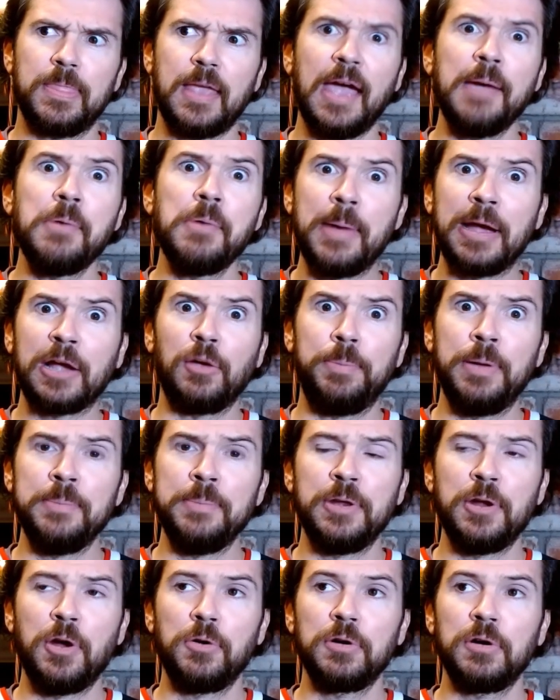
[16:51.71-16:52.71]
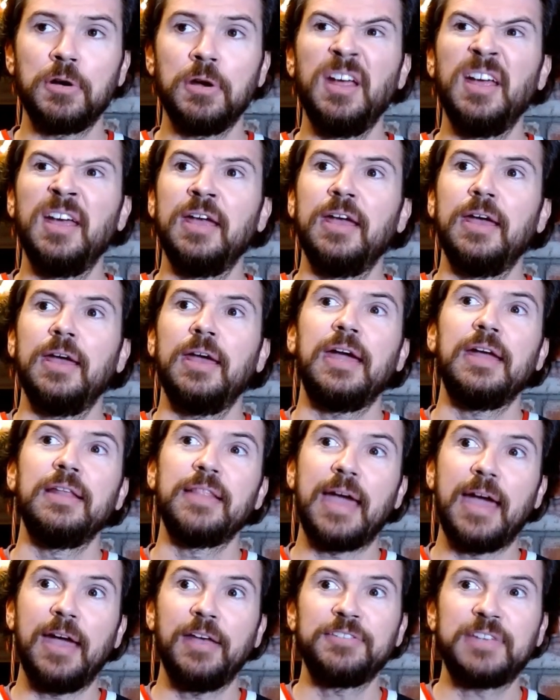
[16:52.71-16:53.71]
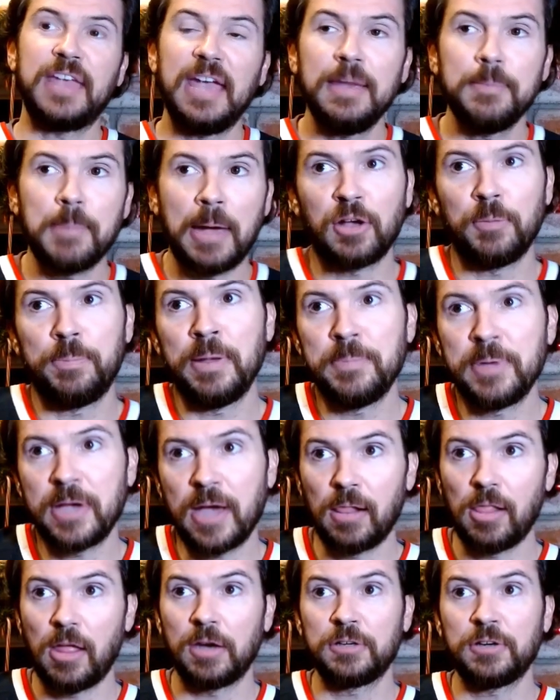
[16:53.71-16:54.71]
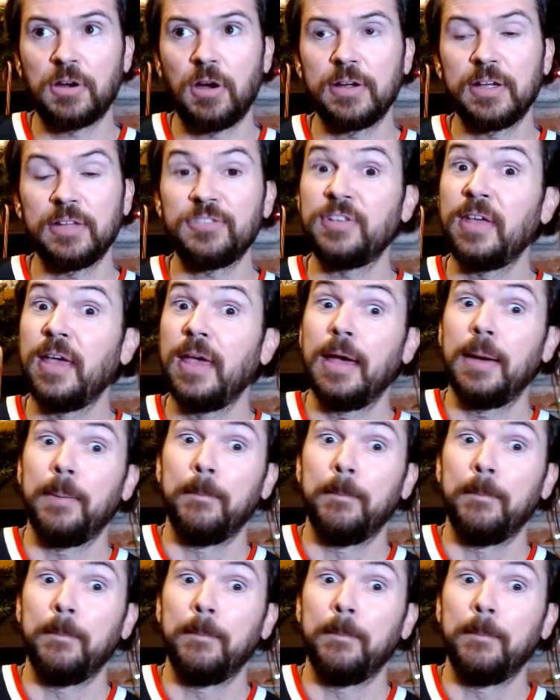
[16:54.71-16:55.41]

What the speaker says: I'm a Michael Pittman owner. And last game, Michael Pittman got a lot of targets.